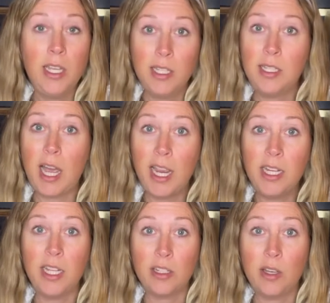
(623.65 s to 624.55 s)
side
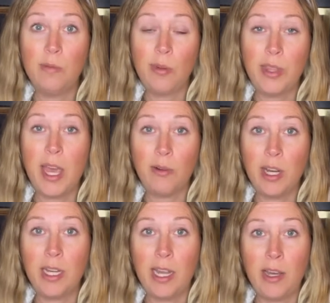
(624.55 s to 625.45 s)
income with that
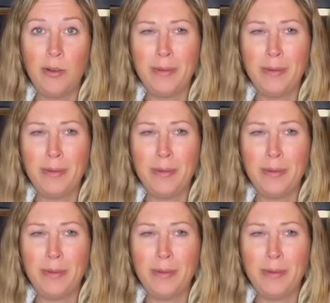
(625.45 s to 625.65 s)
right now.